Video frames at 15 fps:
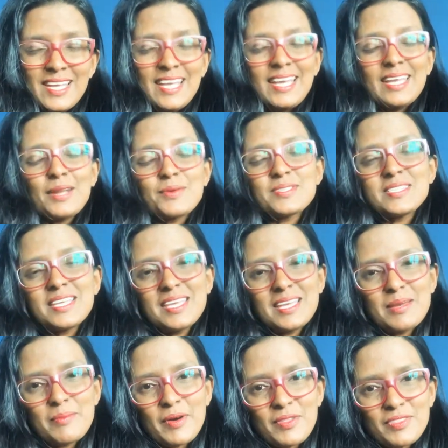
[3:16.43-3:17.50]
And I was thinking
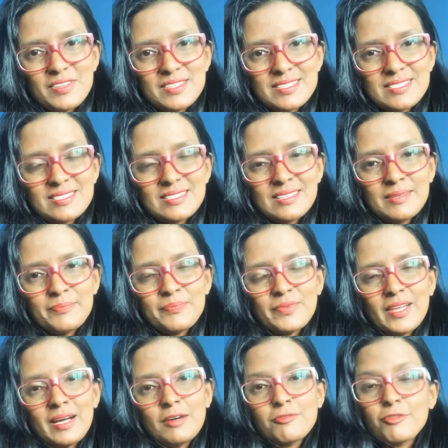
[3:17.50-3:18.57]
about this
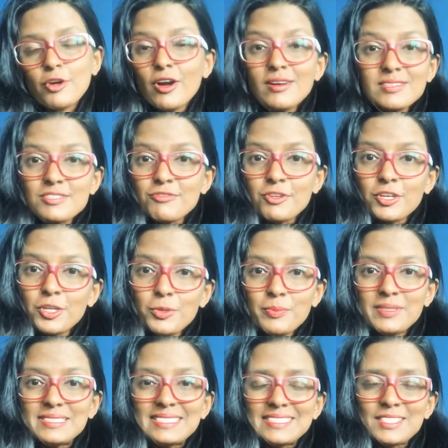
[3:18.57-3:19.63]
for us, for humans,